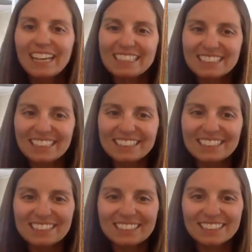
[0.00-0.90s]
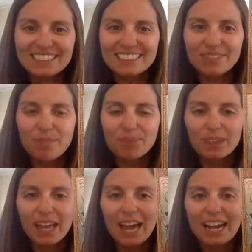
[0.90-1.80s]
as this
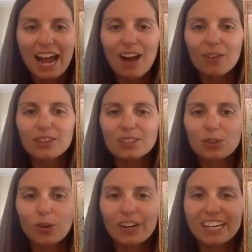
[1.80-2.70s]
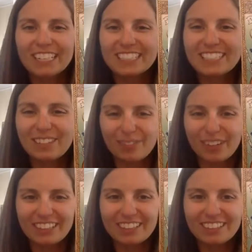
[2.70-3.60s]
and how the story is
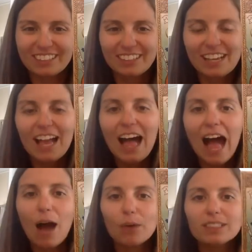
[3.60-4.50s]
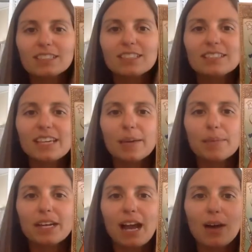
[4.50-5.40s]
different, how it's the same
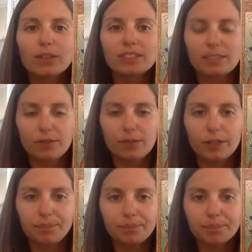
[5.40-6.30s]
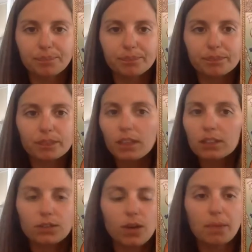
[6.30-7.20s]
and how it's different.
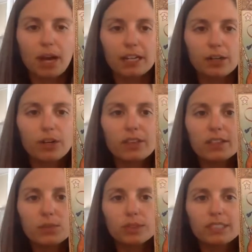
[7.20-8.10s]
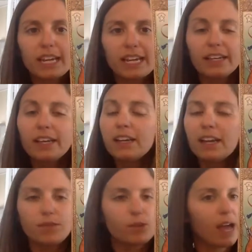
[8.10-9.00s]
So I'm not going to read this one today.
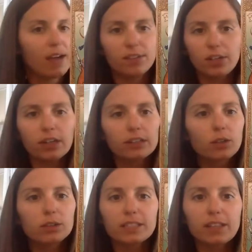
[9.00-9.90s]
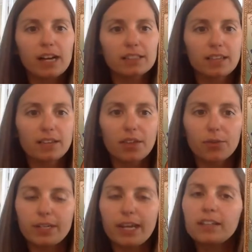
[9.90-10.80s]
If you haven't heard Goldilocks and the
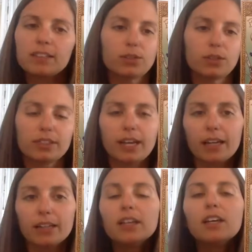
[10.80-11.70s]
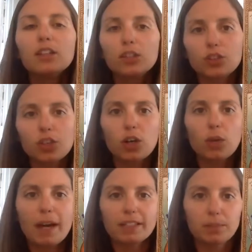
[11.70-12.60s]
Three Dinosaurs yet, you should go
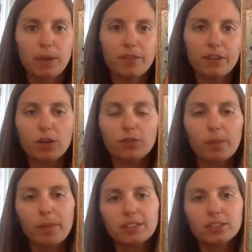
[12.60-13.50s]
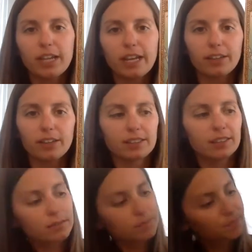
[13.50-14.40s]
back to my video from yesterday and
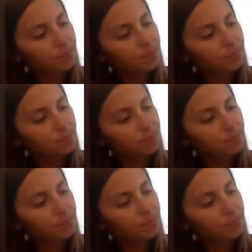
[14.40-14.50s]
listen.